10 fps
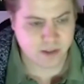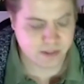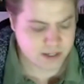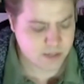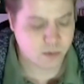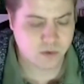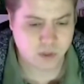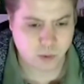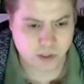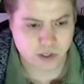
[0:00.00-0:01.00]
And this
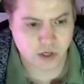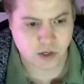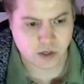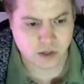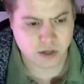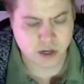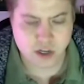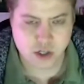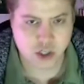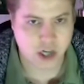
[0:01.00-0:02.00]
movie was her
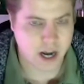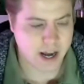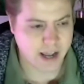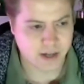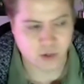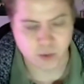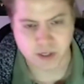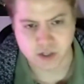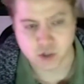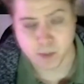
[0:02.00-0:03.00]
shot at
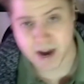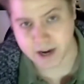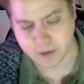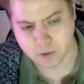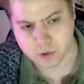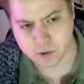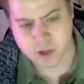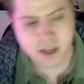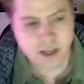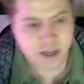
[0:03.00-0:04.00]
doing a dramatic role.